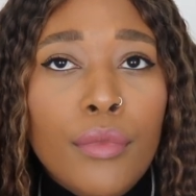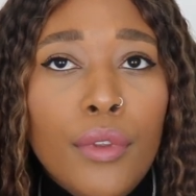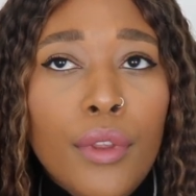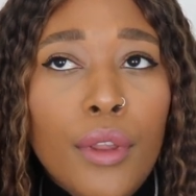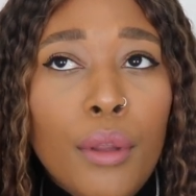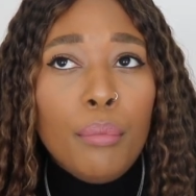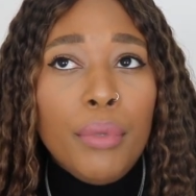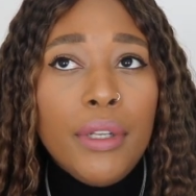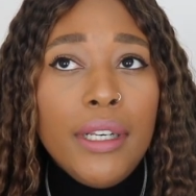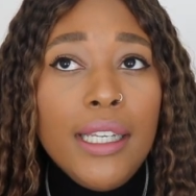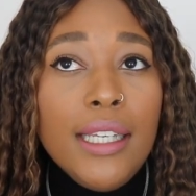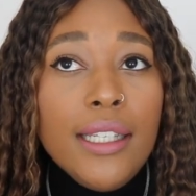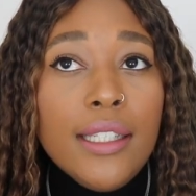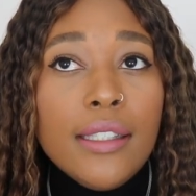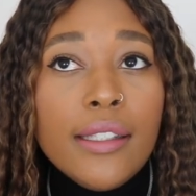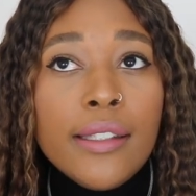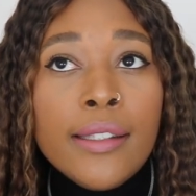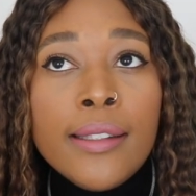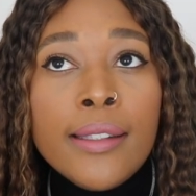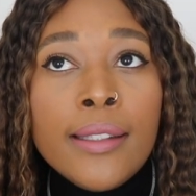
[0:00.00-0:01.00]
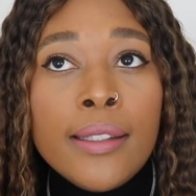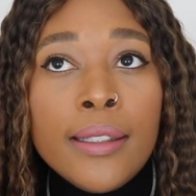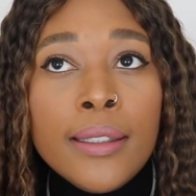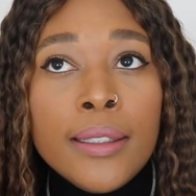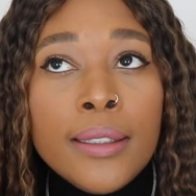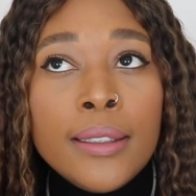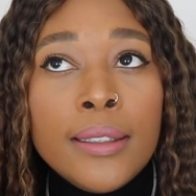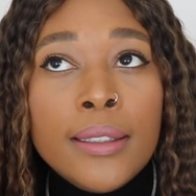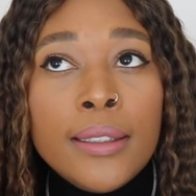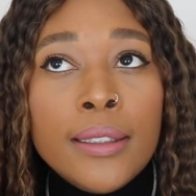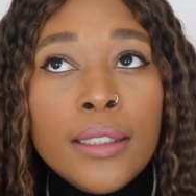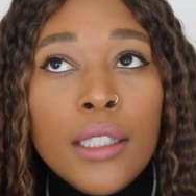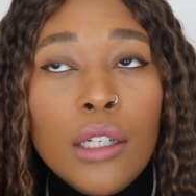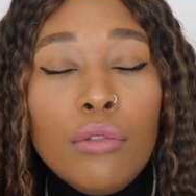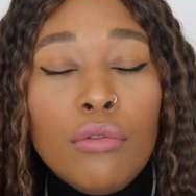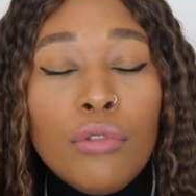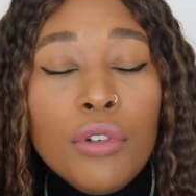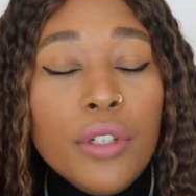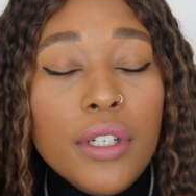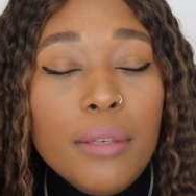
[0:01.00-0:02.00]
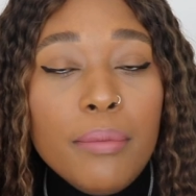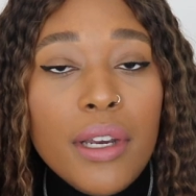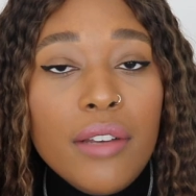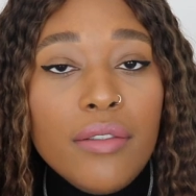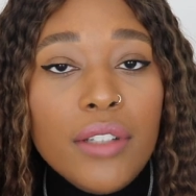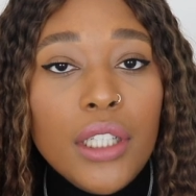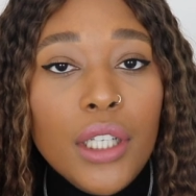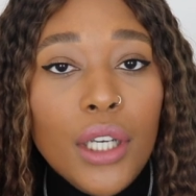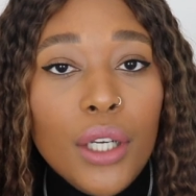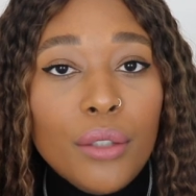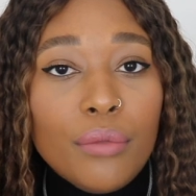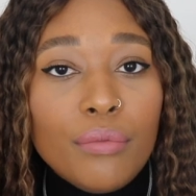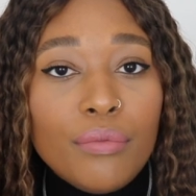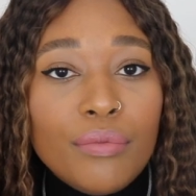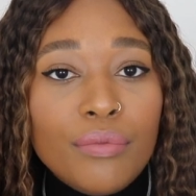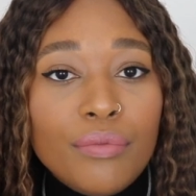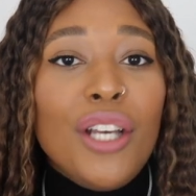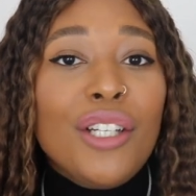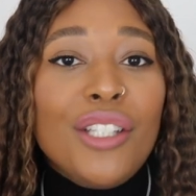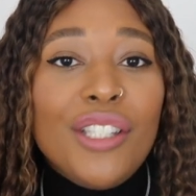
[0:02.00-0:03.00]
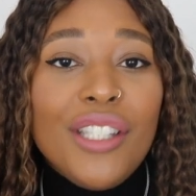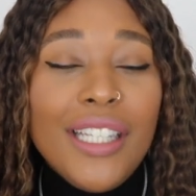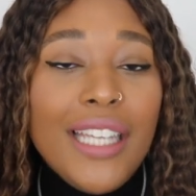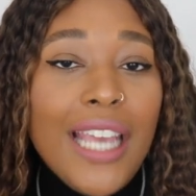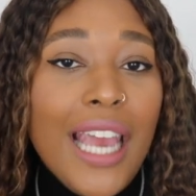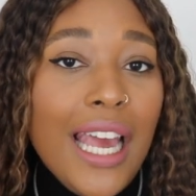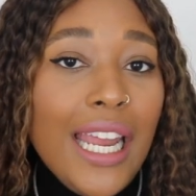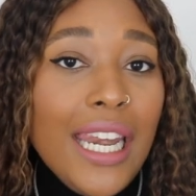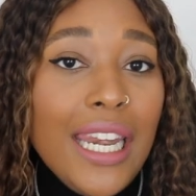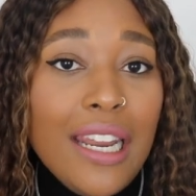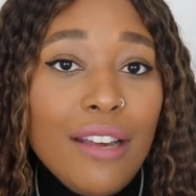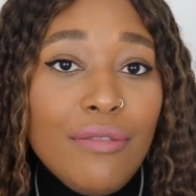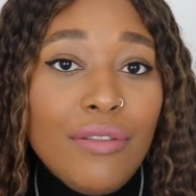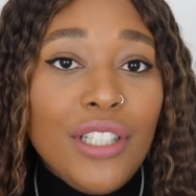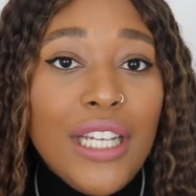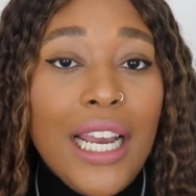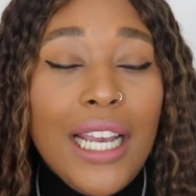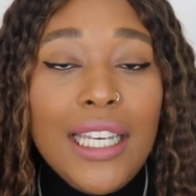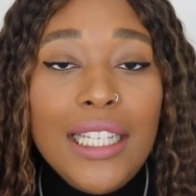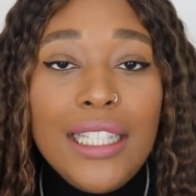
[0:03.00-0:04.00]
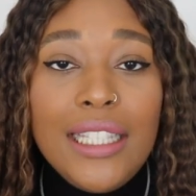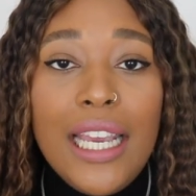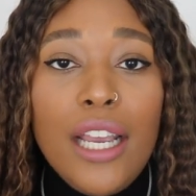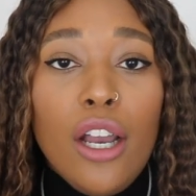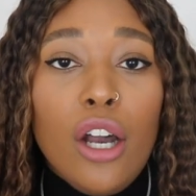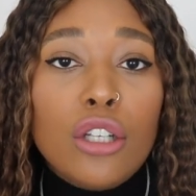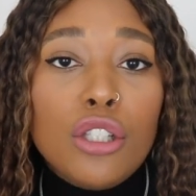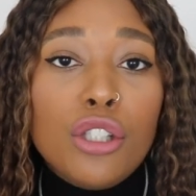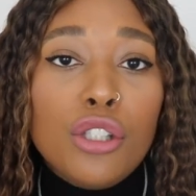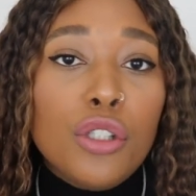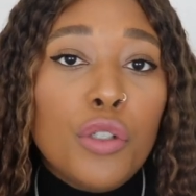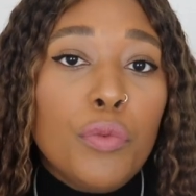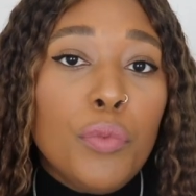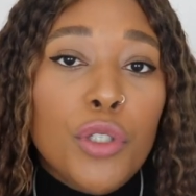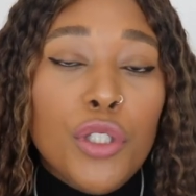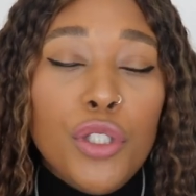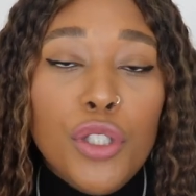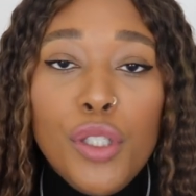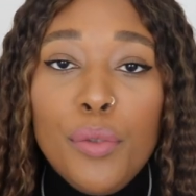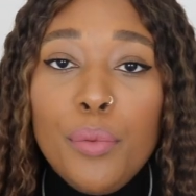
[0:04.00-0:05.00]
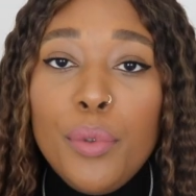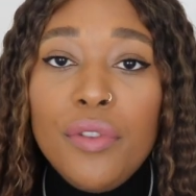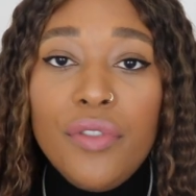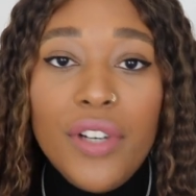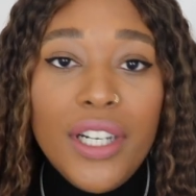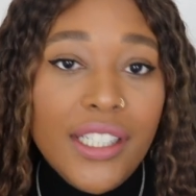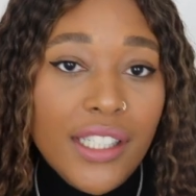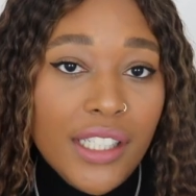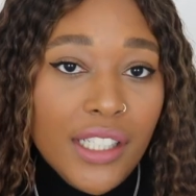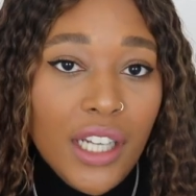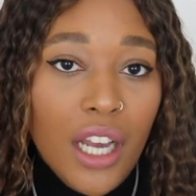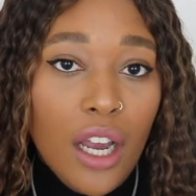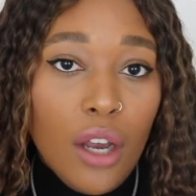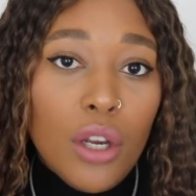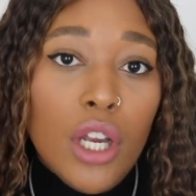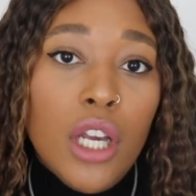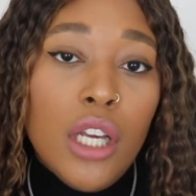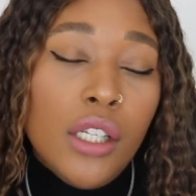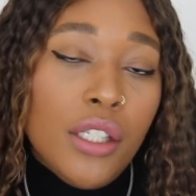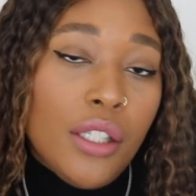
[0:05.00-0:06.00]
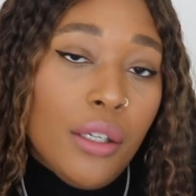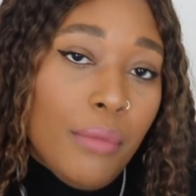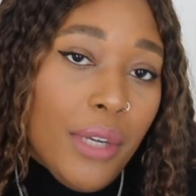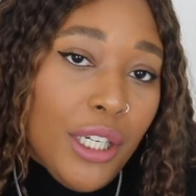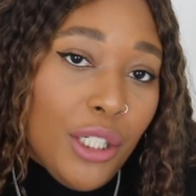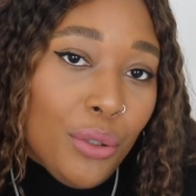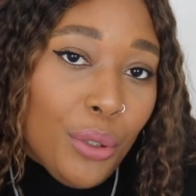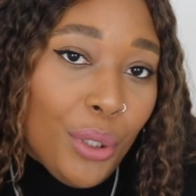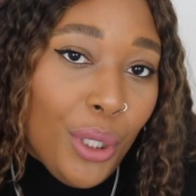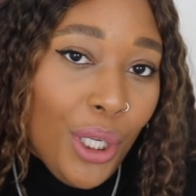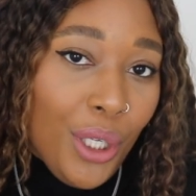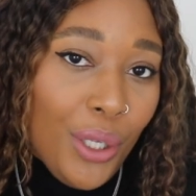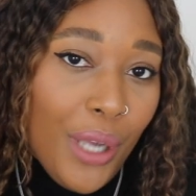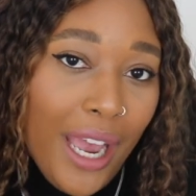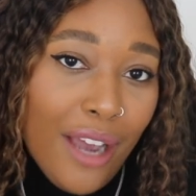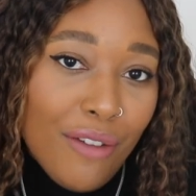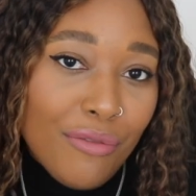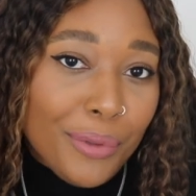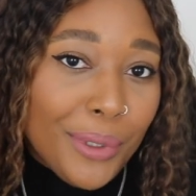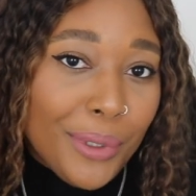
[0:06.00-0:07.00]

the police ruining my video. So yeah, leather jackets, they are super, super versatile. So make sure that you have